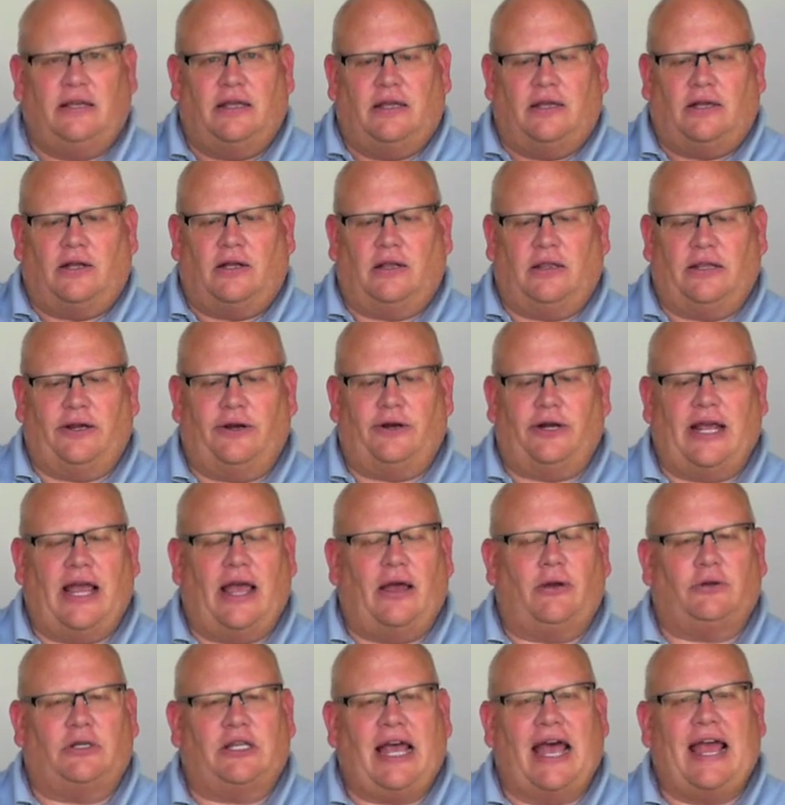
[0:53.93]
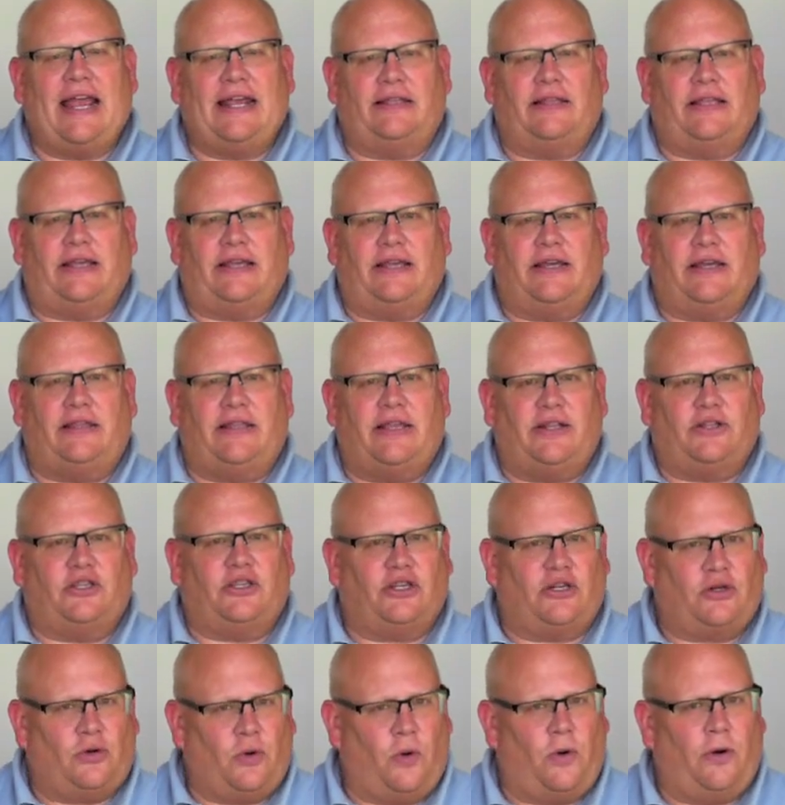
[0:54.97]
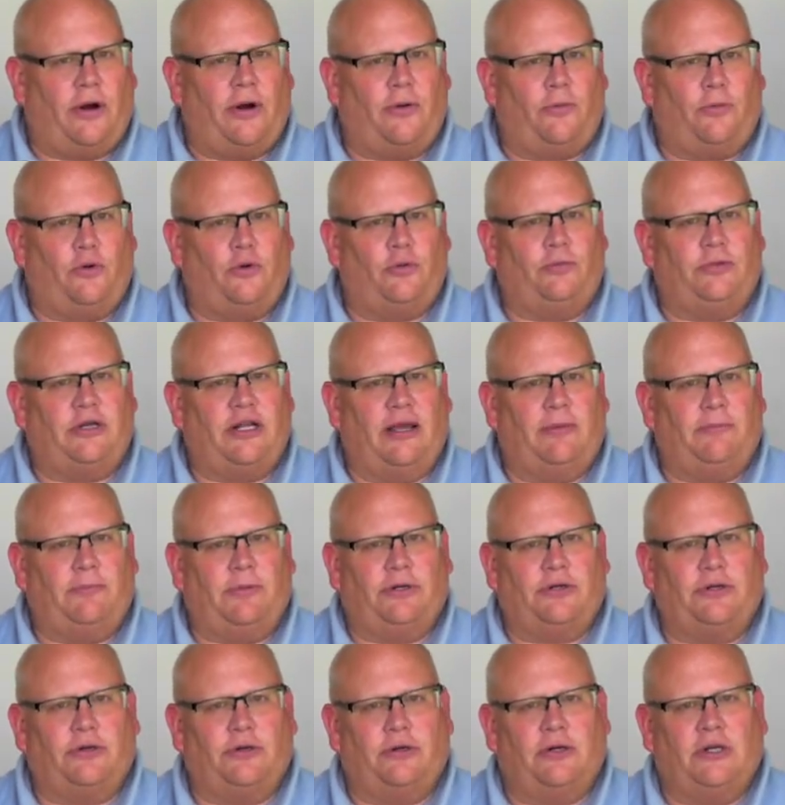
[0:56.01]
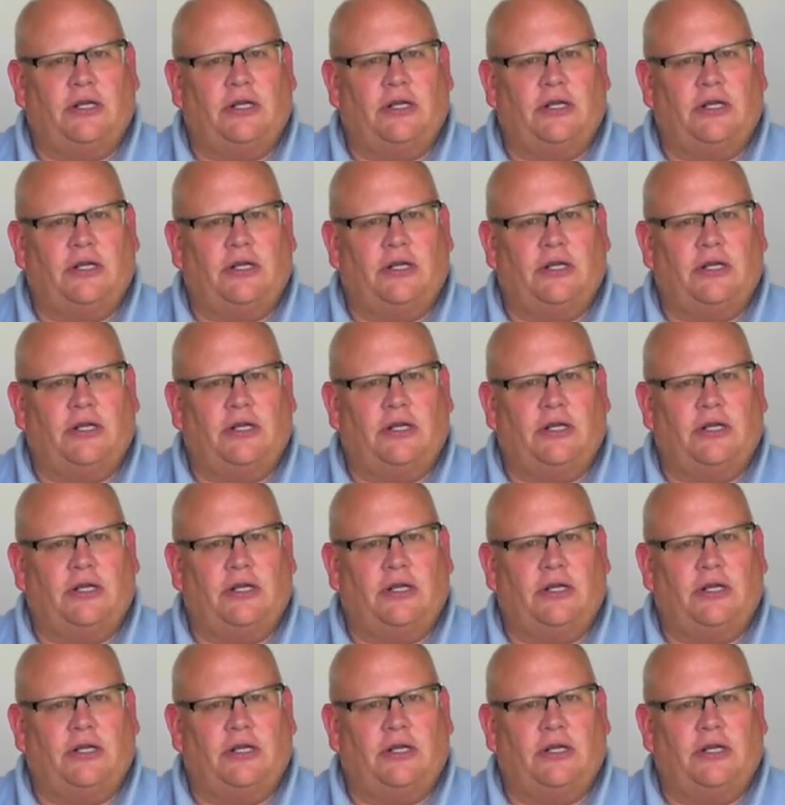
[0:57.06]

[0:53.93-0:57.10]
clear down tightly, and then store at room temperature.